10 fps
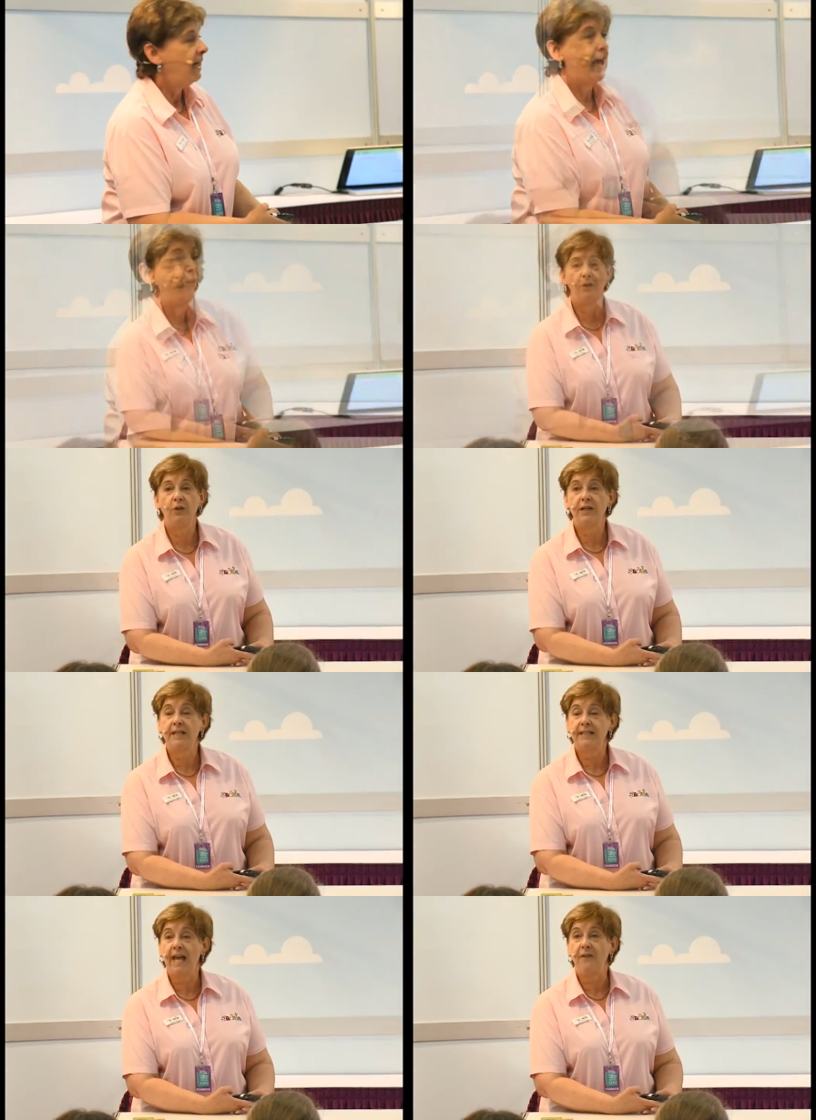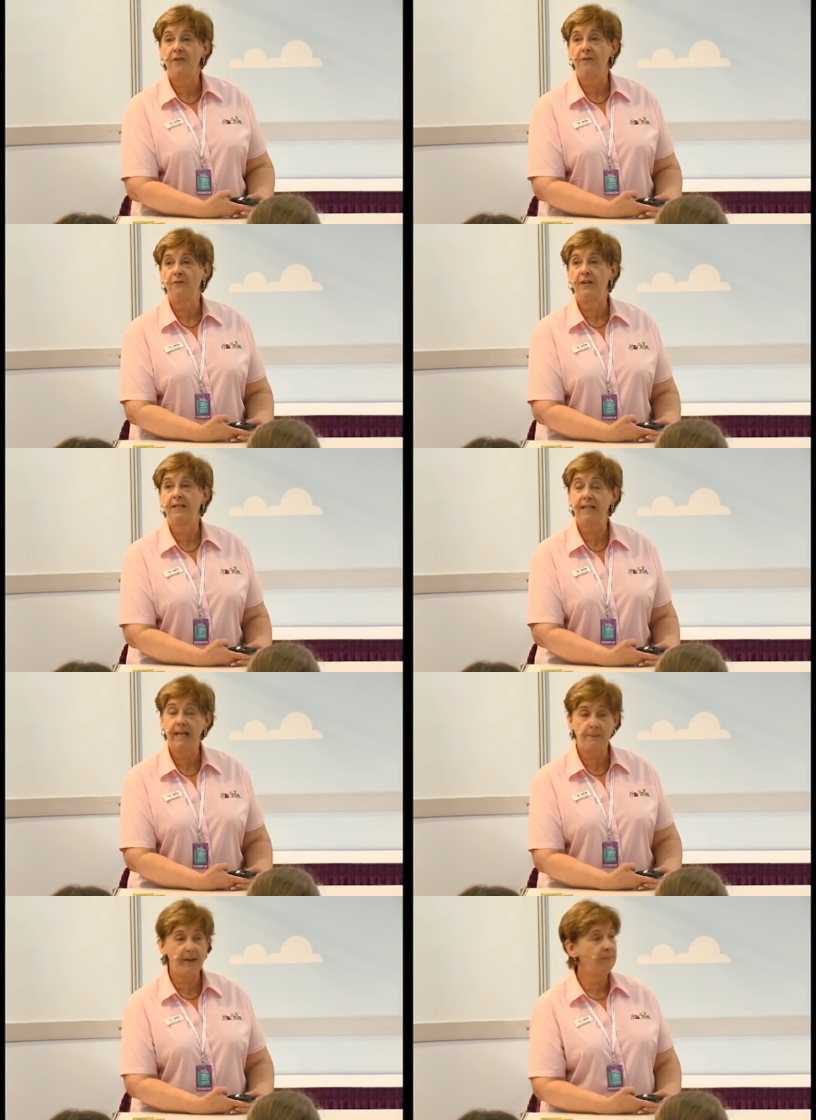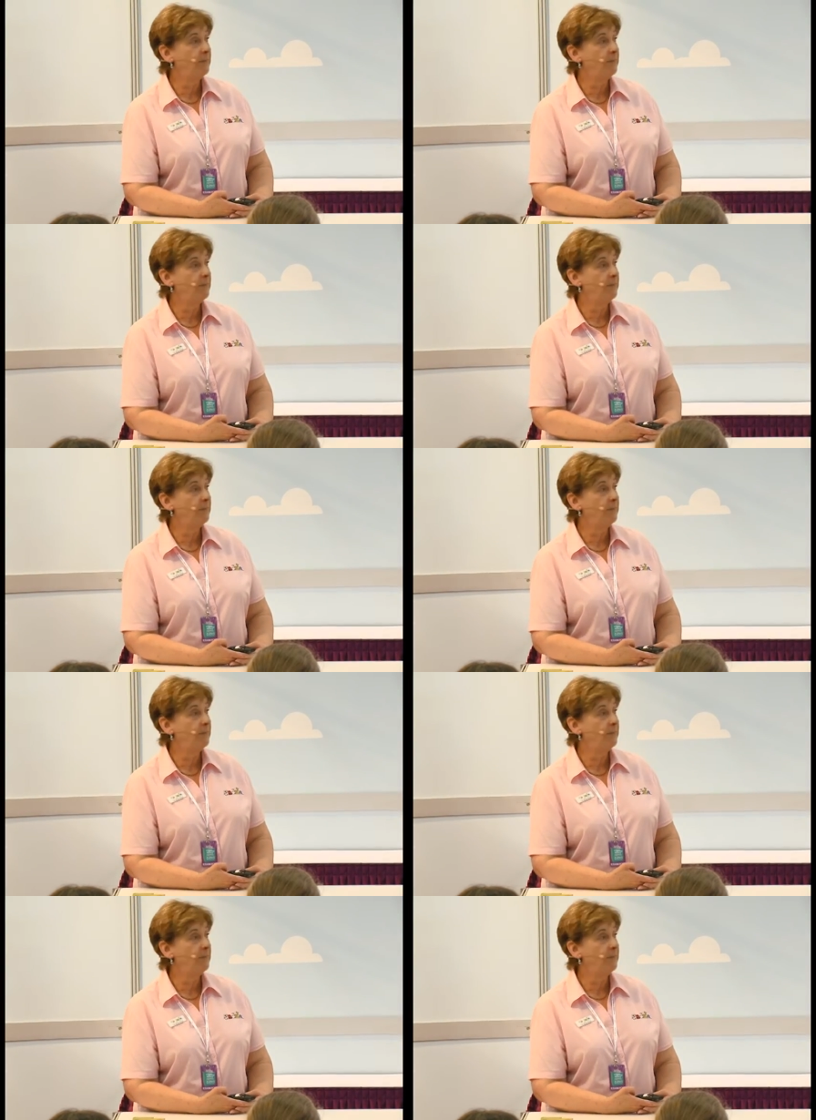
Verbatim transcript: Now if we look at safe infant sleeping,